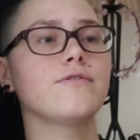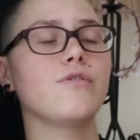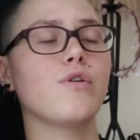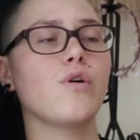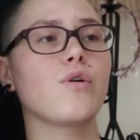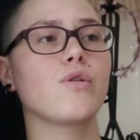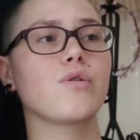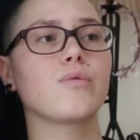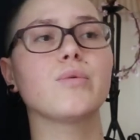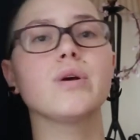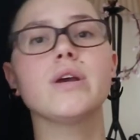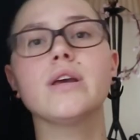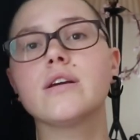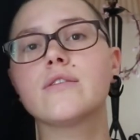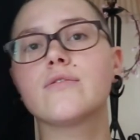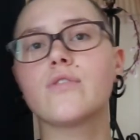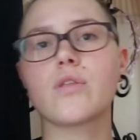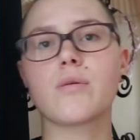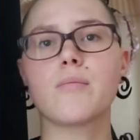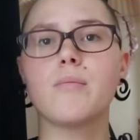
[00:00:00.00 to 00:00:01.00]
for the week,
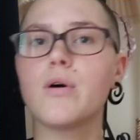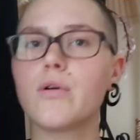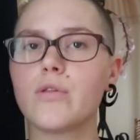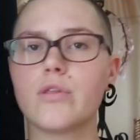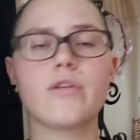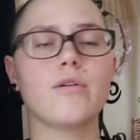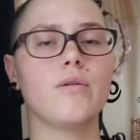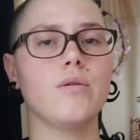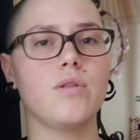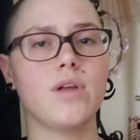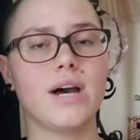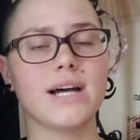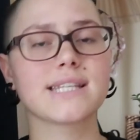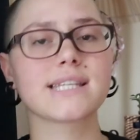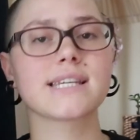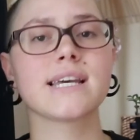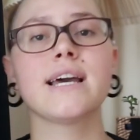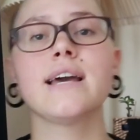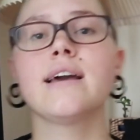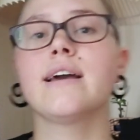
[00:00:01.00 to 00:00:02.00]
for the month, all that.